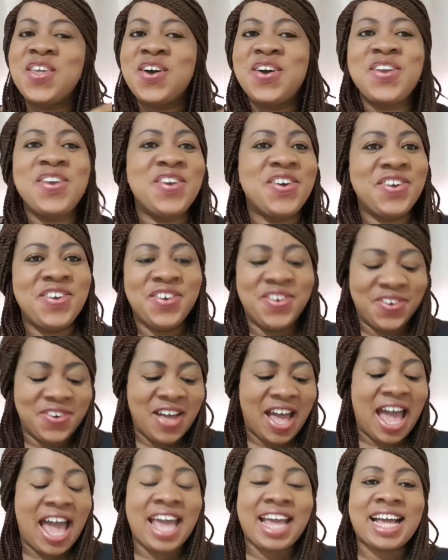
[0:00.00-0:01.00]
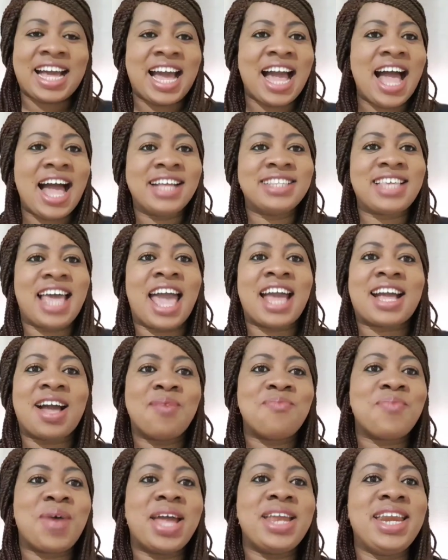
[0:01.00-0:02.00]
No, I can't. I
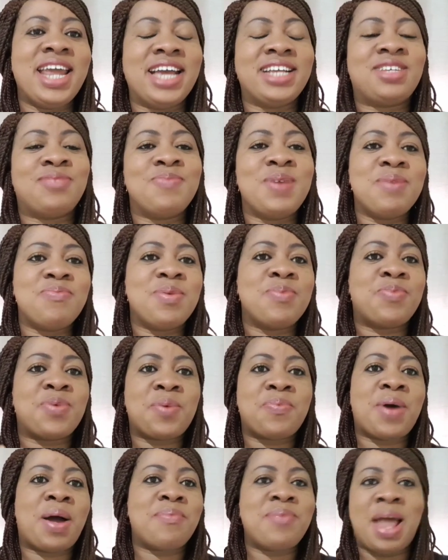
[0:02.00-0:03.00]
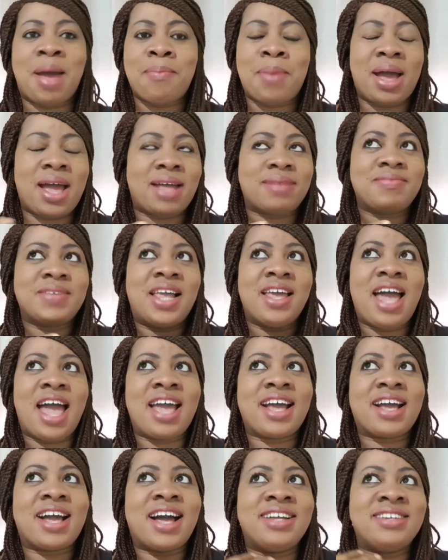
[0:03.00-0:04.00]
can manage, maybe, probably,
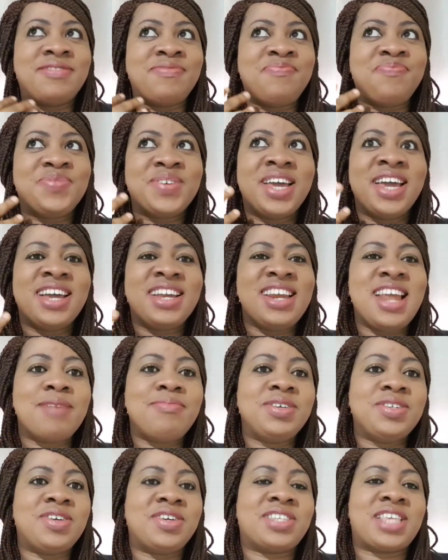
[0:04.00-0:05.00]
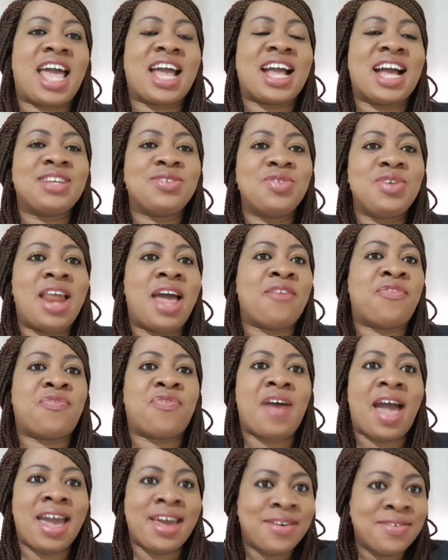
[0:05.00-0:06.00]
I can do like
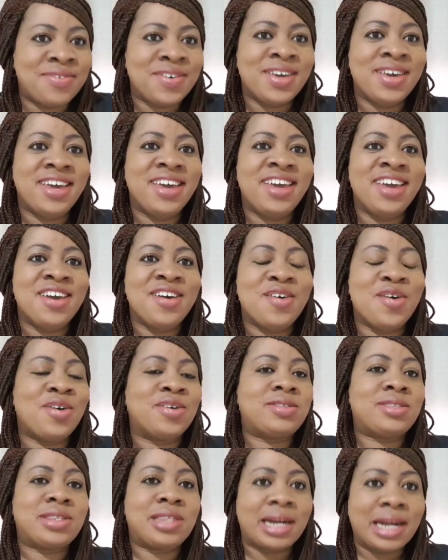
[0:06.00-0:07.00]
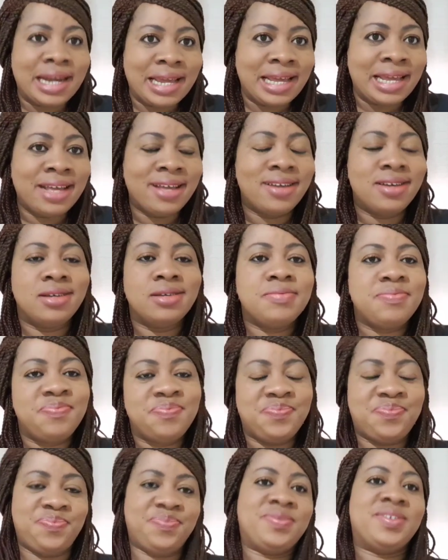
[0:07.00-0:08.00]
5 or 3.
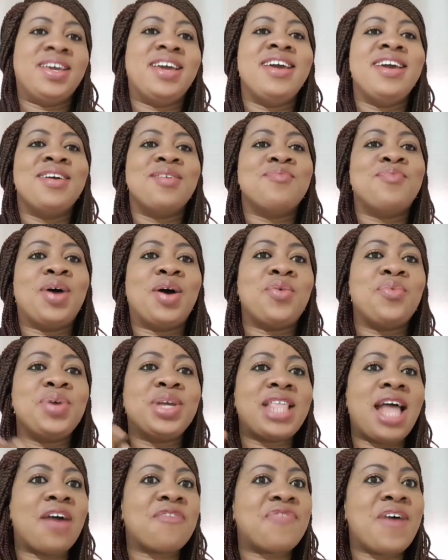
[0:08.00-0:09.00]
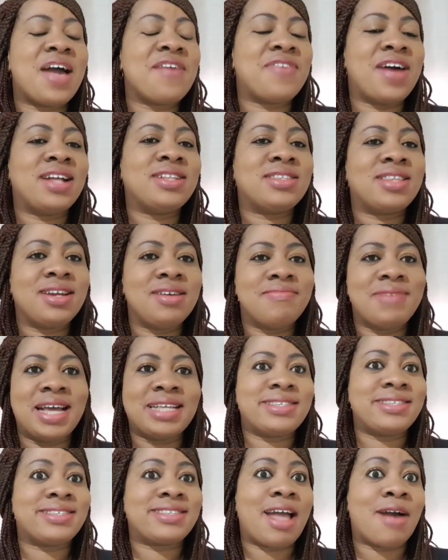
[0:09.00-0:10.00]
But with that 5 and 3,
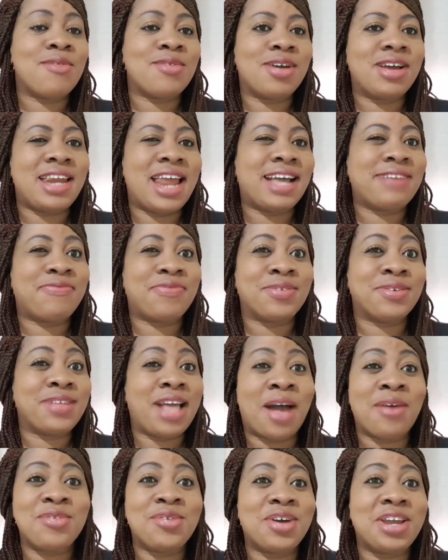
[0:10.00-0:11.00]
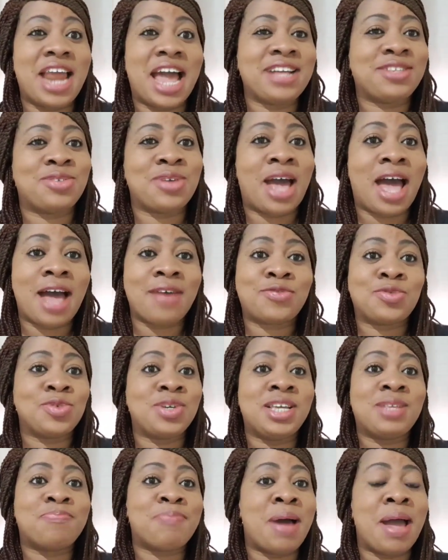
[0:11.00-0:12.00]
my sister, I will not like to, I have
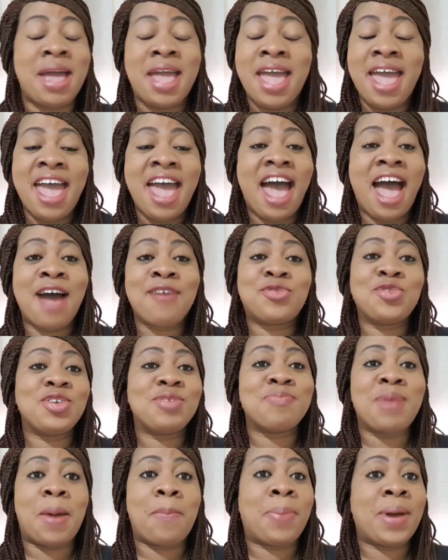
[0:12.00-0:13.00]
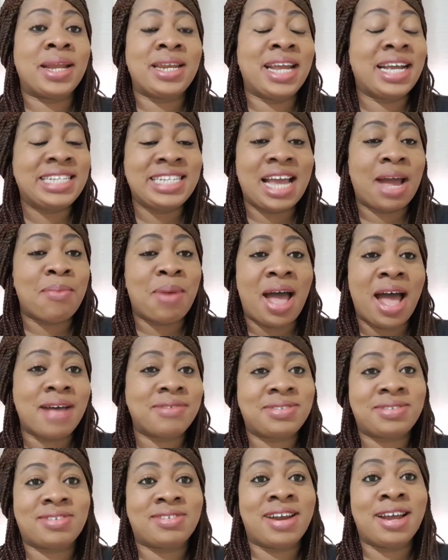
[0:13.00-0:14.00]
to eat my pandan yam, I
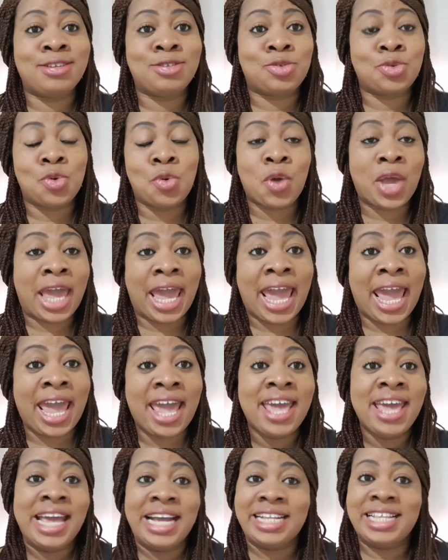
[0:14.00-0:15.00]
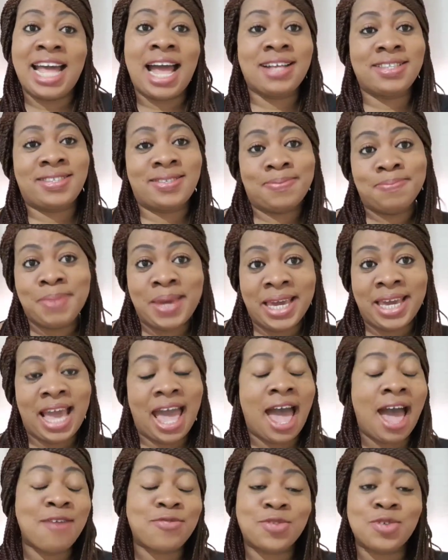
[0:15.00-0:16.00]
have strength, okay? That's
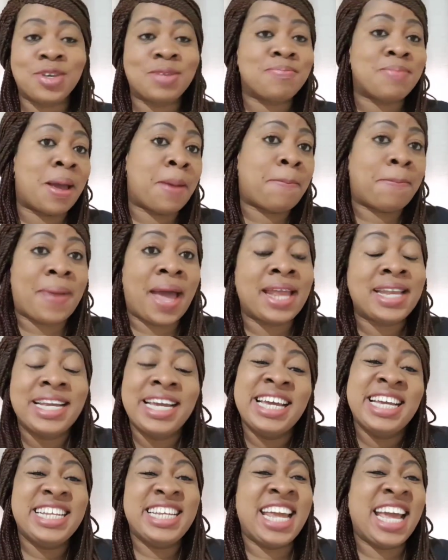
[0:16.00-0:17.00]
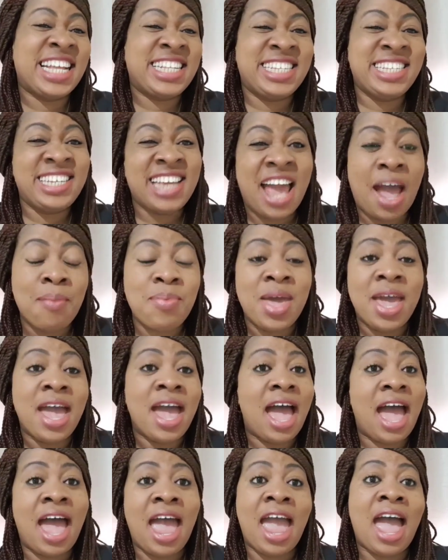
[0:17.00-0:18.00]
me. I have to eat my pandan yam,
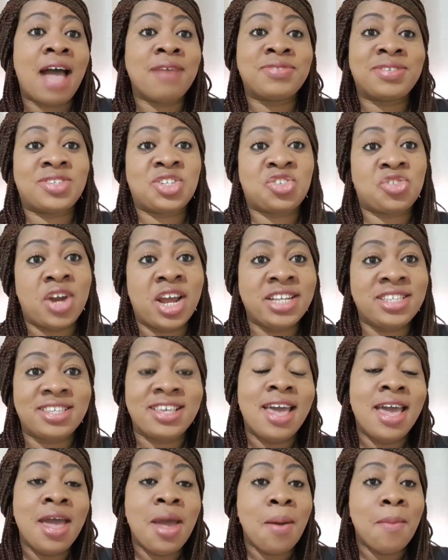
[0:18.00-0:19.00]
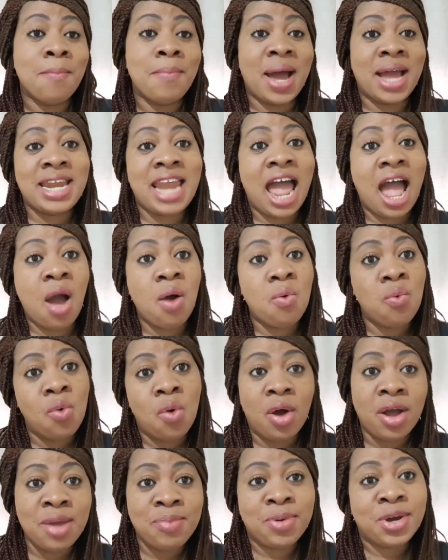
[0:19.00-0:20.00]
I have strength.
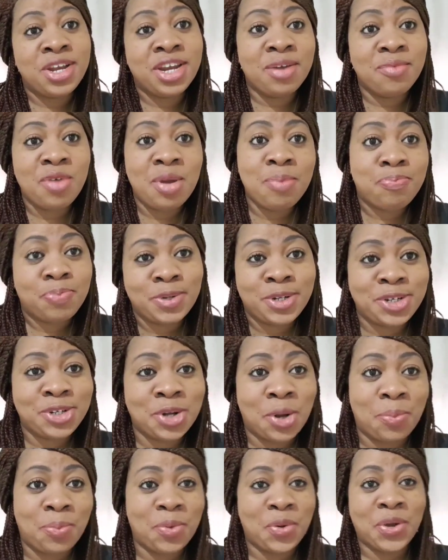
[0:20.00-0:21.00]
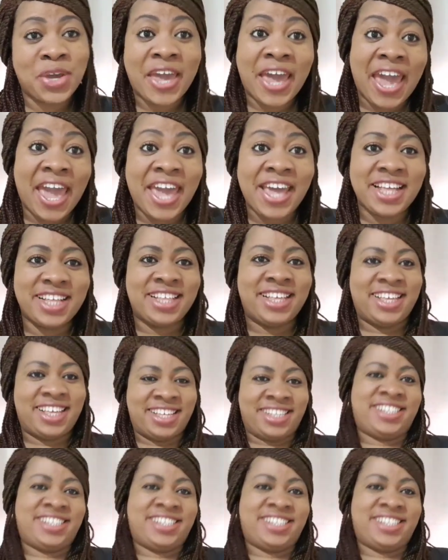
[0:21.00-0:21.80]
Madam, everybody may push up, okay?